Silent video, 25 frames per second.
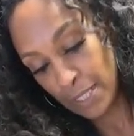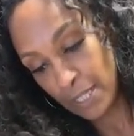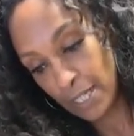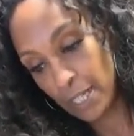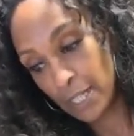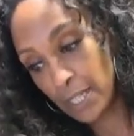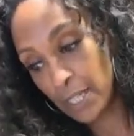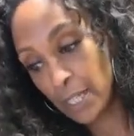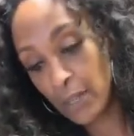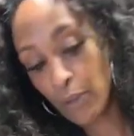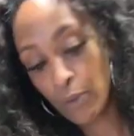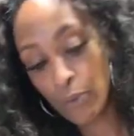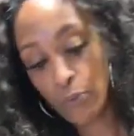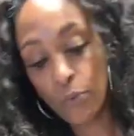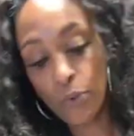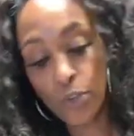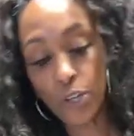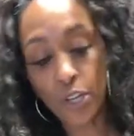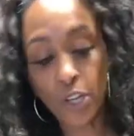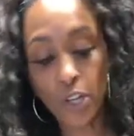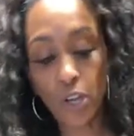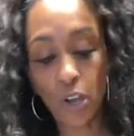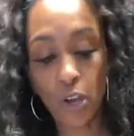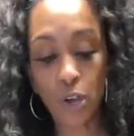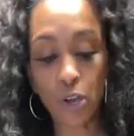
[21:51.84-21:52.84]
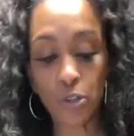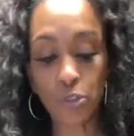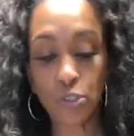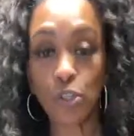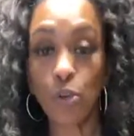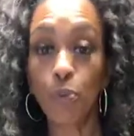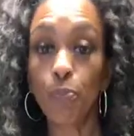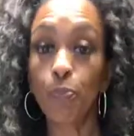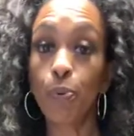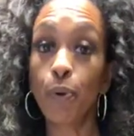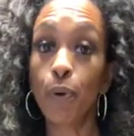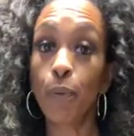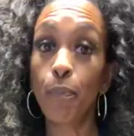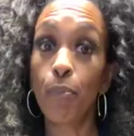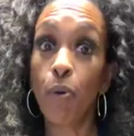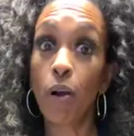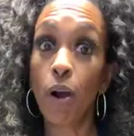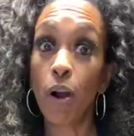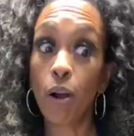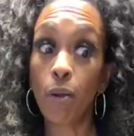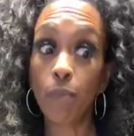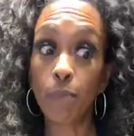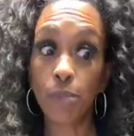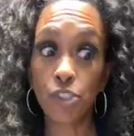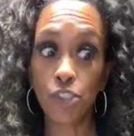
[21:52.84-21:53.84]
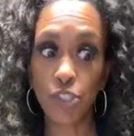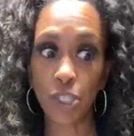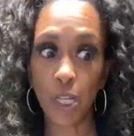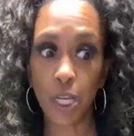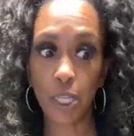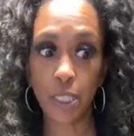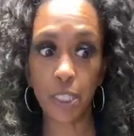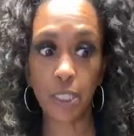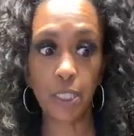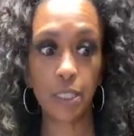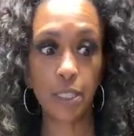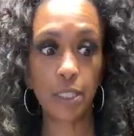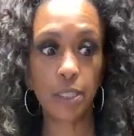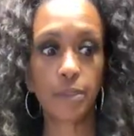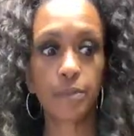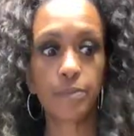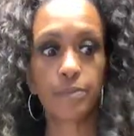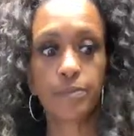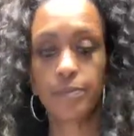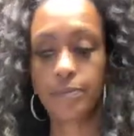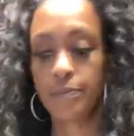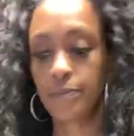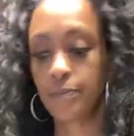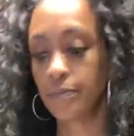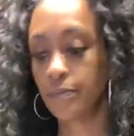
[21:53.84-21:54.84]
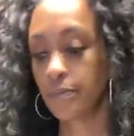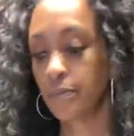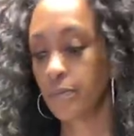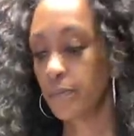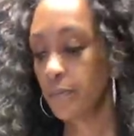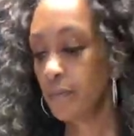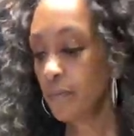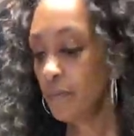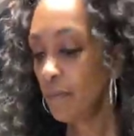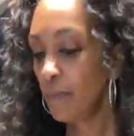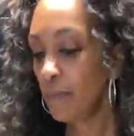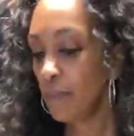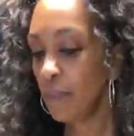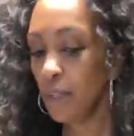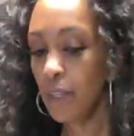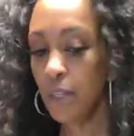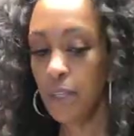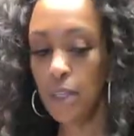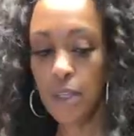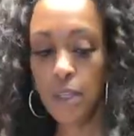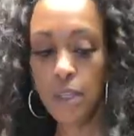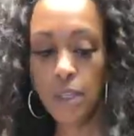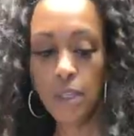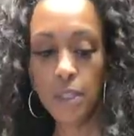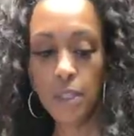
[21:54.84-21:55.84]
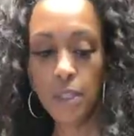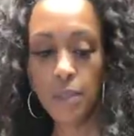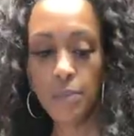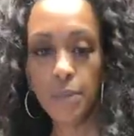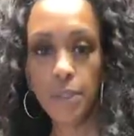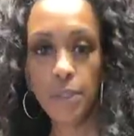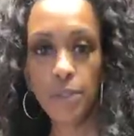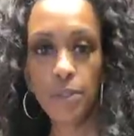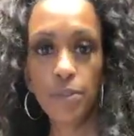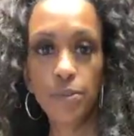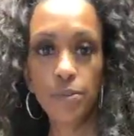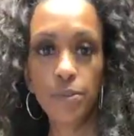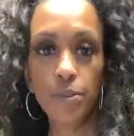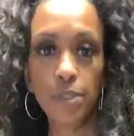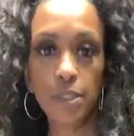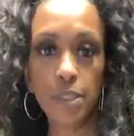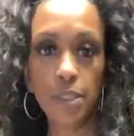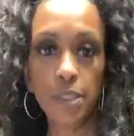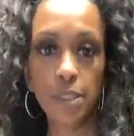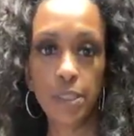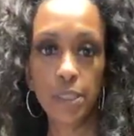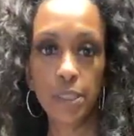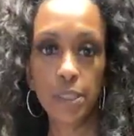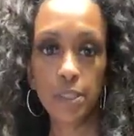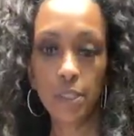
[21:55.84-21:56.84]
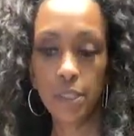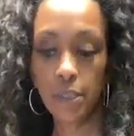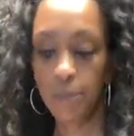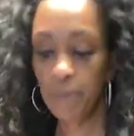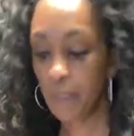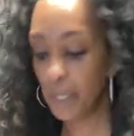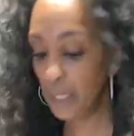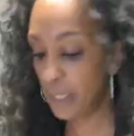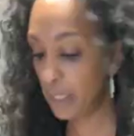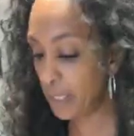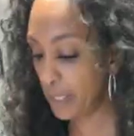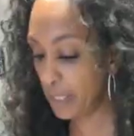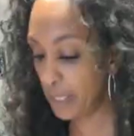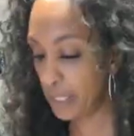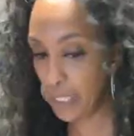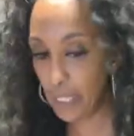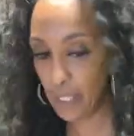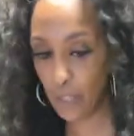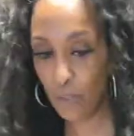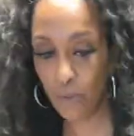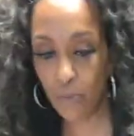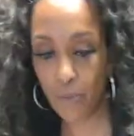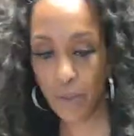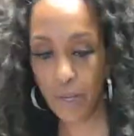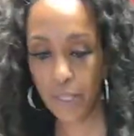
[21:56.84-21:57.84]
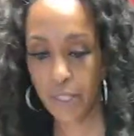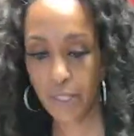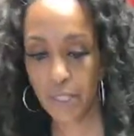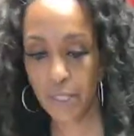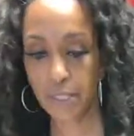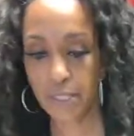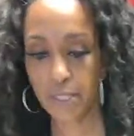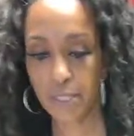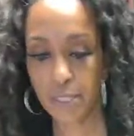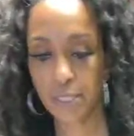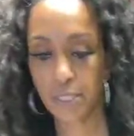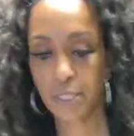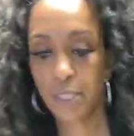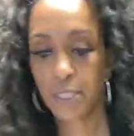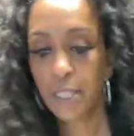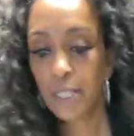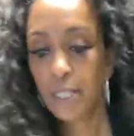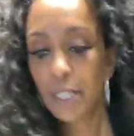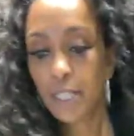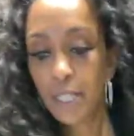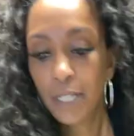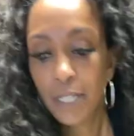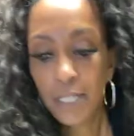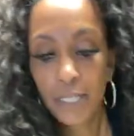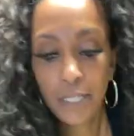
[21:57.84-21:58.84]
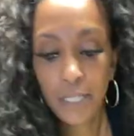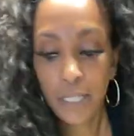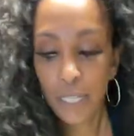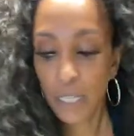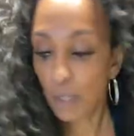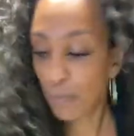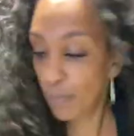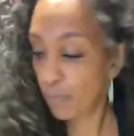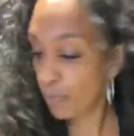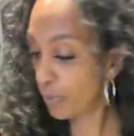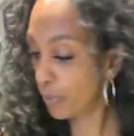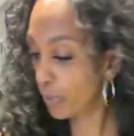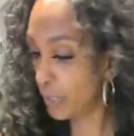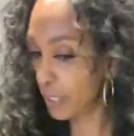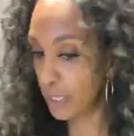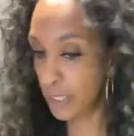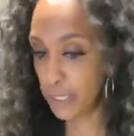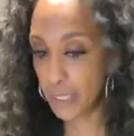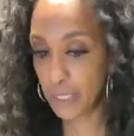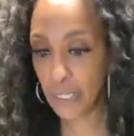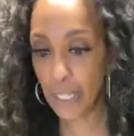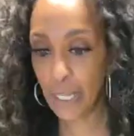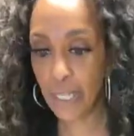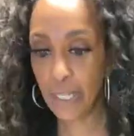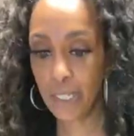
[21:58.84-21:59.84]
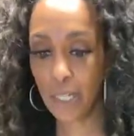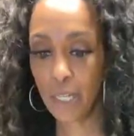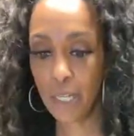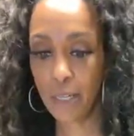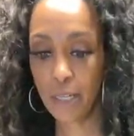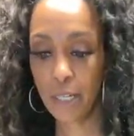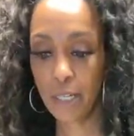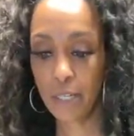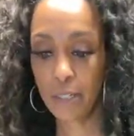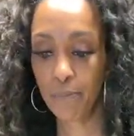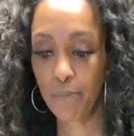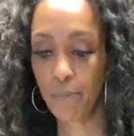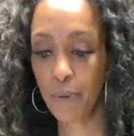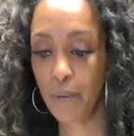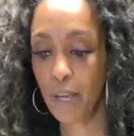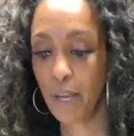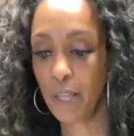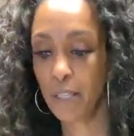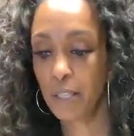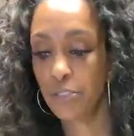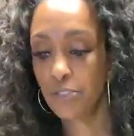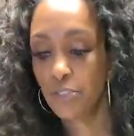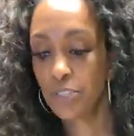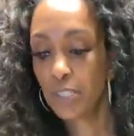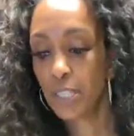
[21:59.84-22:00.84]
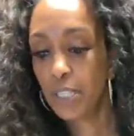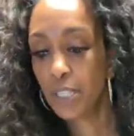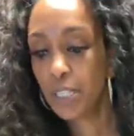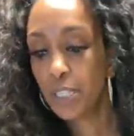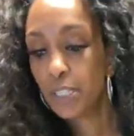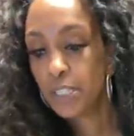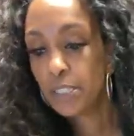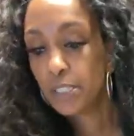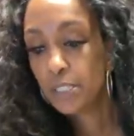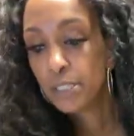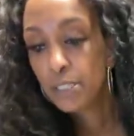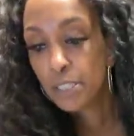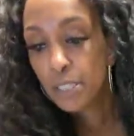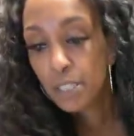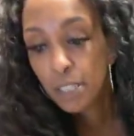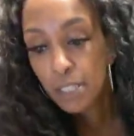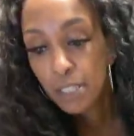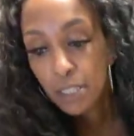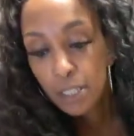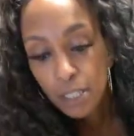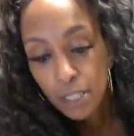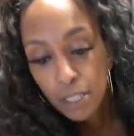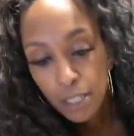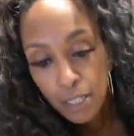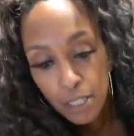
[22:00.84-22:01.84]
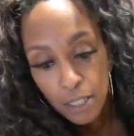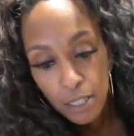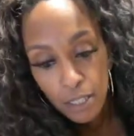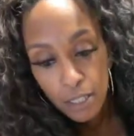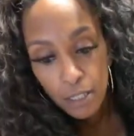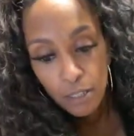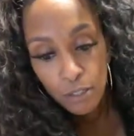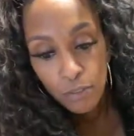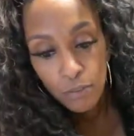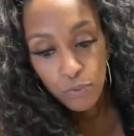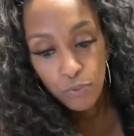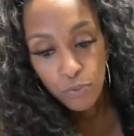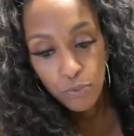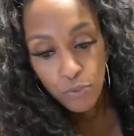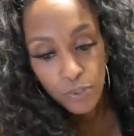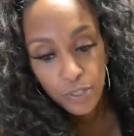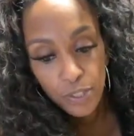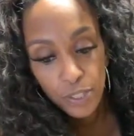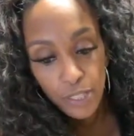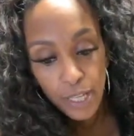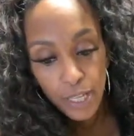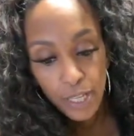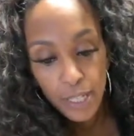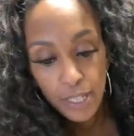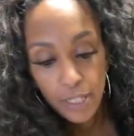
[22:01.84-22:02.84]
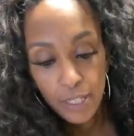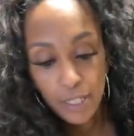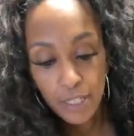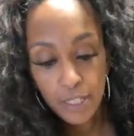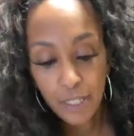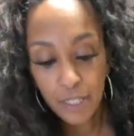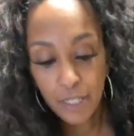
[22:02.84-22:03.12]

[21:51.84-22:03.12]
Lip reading: And then we're gonna also put Parmesan in there. Let me get this out of the way. This is not a pretty sight. I apologize for that.